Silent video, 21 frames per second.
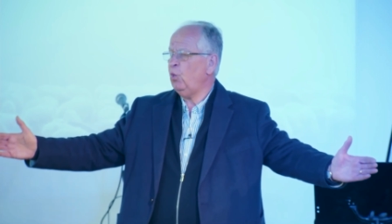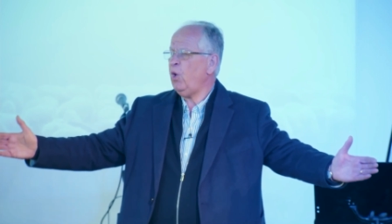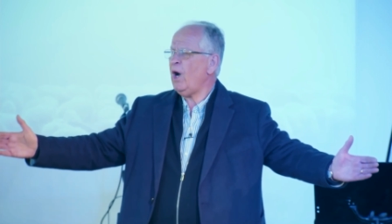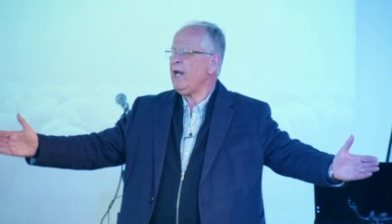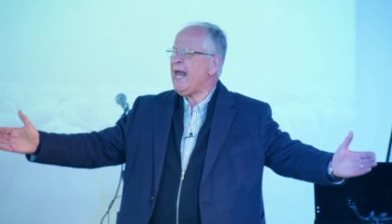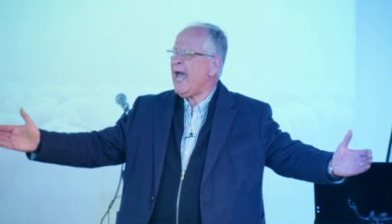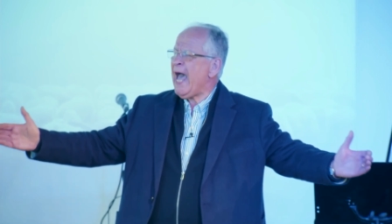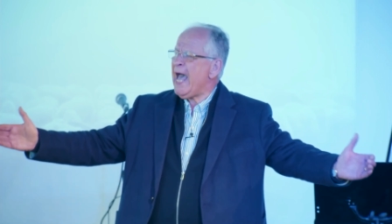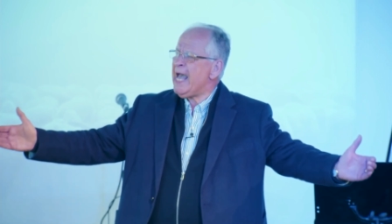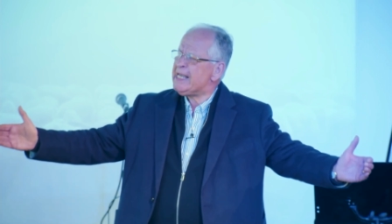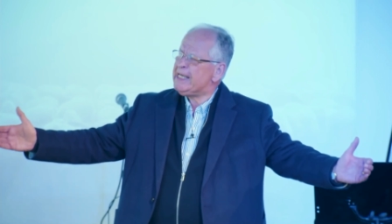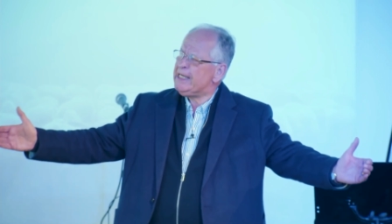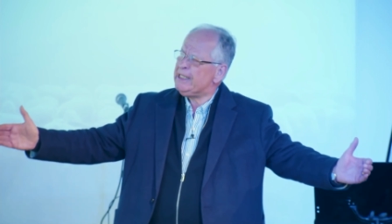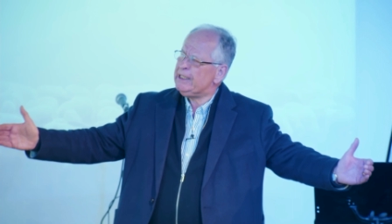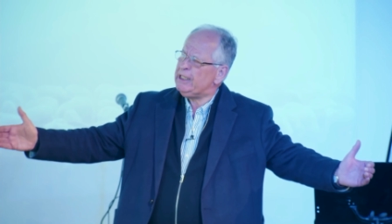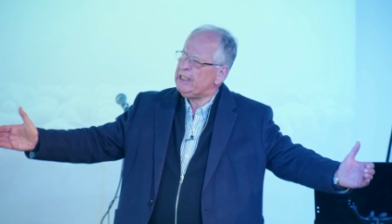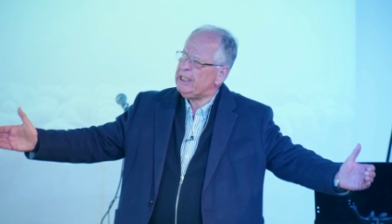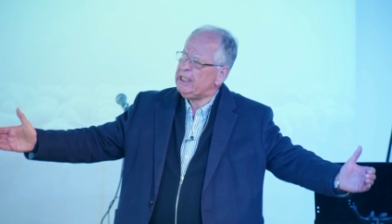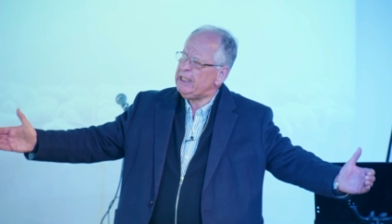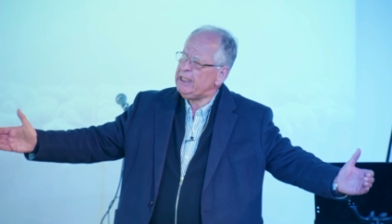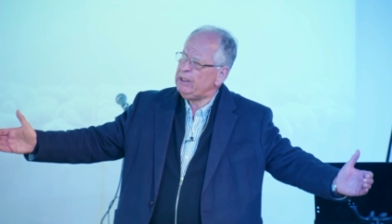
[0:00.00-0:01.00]
What
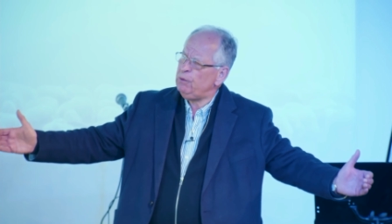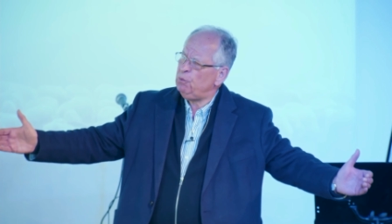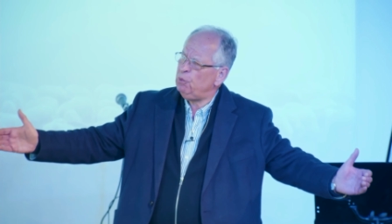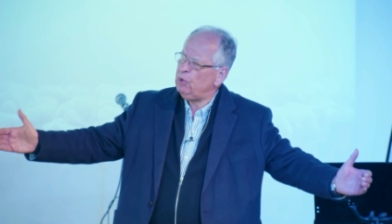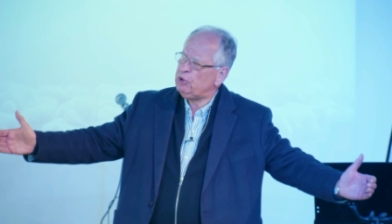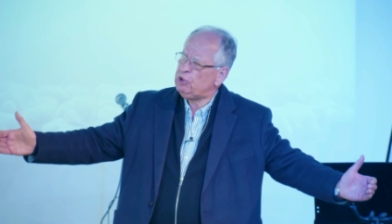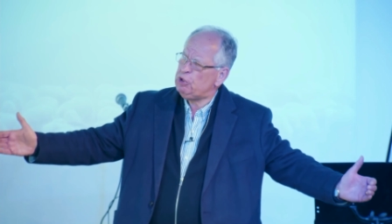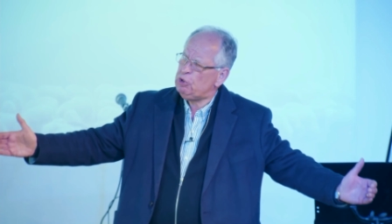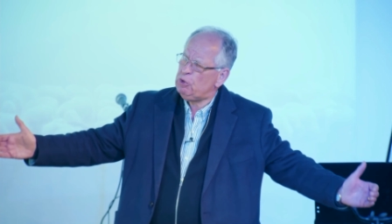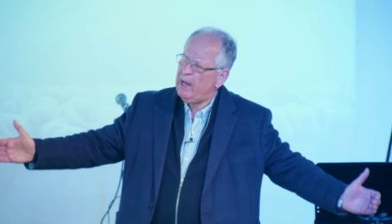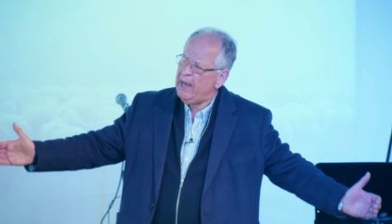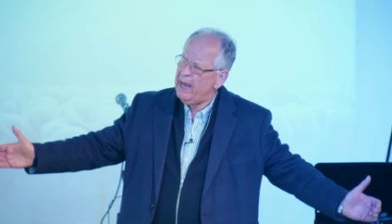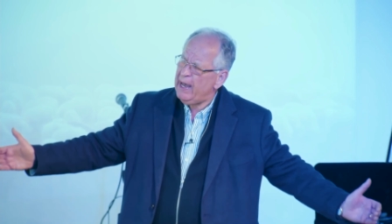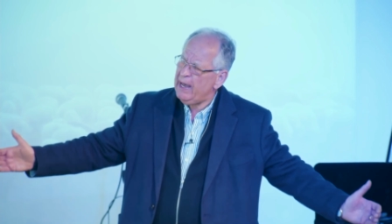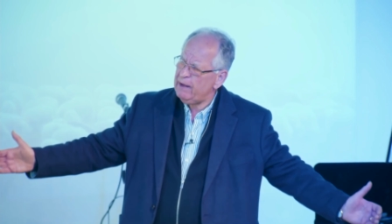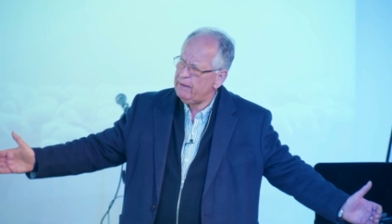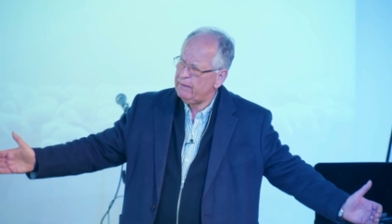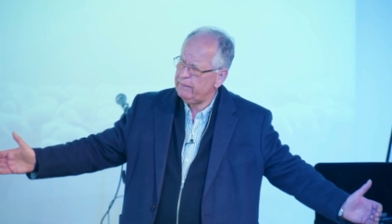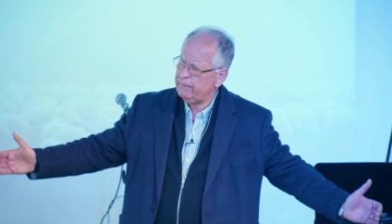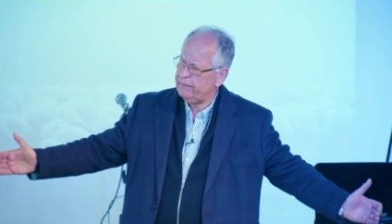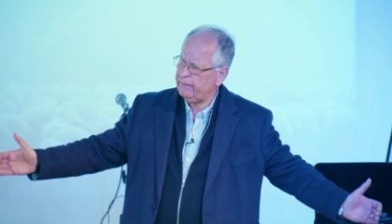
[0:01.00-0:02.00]
agony would you
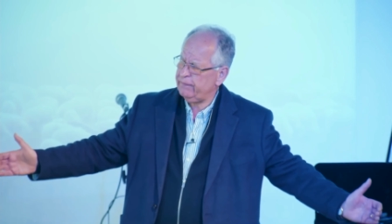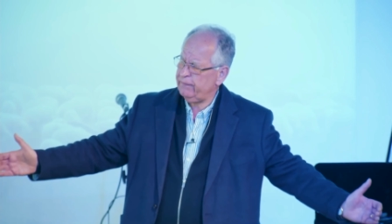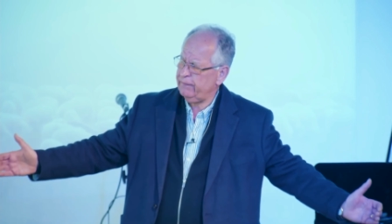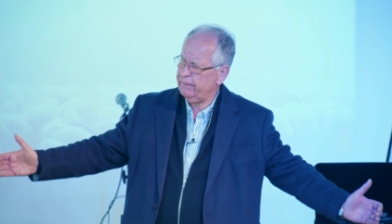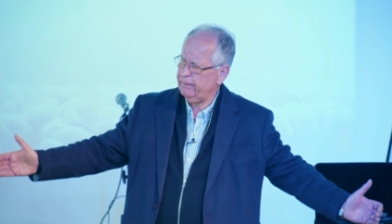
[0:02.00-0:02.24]
have